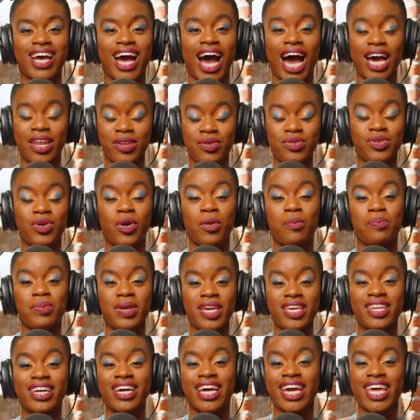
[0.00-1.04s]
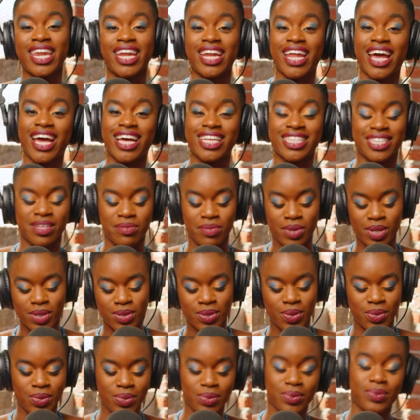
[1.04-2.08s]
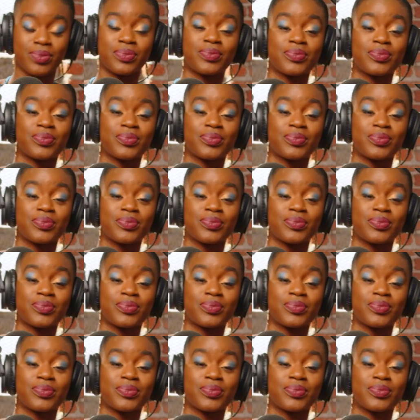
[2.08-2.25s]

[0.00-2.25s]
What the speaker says: I knew your peanut headed ass in middle school.